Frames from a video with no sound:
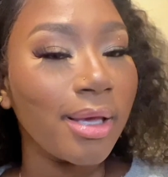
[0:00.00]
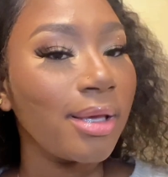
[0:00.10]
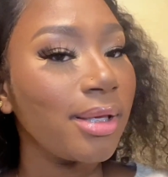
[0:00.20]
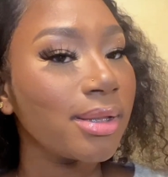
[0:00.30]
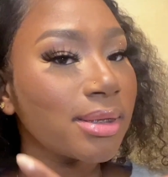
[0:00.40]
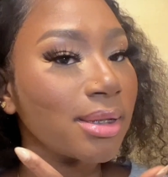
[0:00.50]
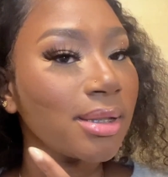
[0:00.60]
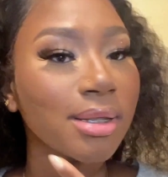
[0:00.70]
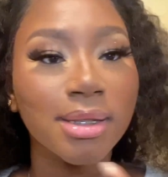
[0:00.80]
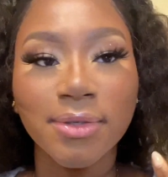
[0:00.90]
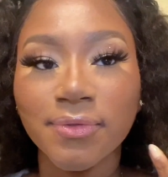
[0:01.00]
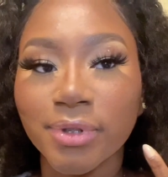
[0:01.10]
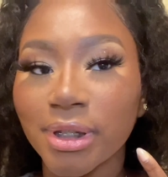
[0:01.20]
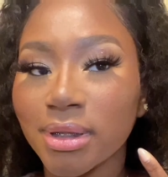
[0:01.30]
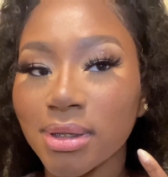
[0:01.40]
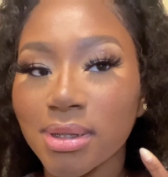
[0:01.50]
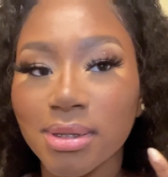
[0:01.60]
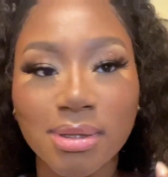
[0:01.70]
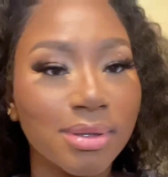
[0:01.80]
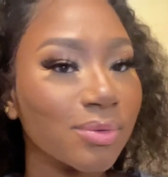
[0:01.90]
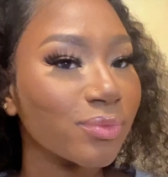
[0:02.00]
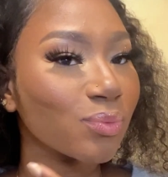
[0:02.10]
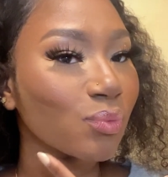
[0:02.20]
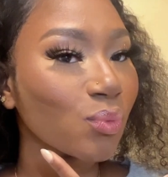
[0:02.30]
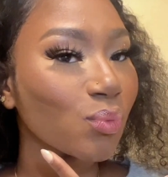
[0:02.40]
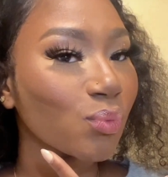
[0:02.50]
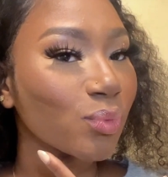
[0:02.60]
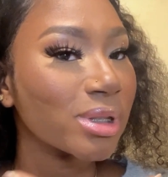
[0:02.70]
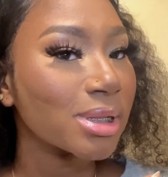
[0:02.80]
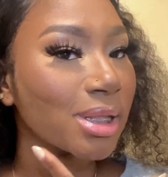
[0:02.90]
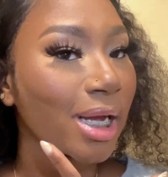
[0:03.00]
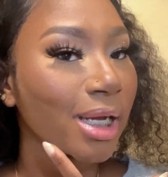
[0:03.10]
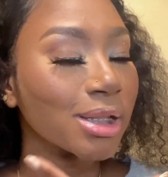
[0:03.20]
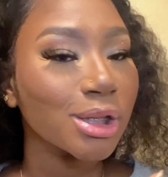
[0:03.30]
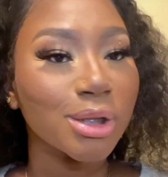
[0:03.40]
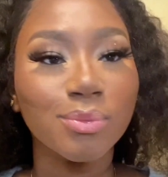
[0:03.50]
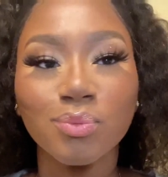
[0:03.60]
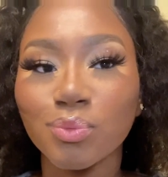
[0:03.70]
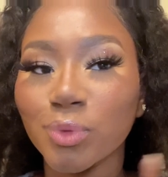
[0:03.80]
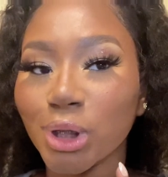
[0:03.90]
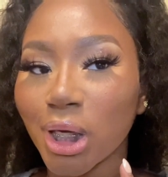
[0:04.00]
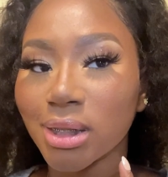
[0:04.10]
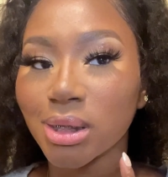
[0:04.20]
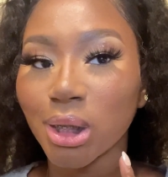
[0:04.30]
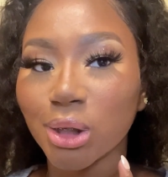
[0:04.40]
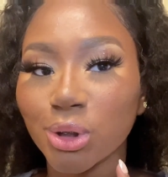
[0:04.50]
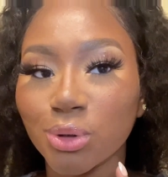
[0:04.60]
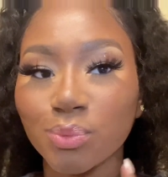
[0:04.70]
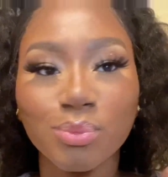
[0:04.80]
You see the difference? Snatched, not snatched.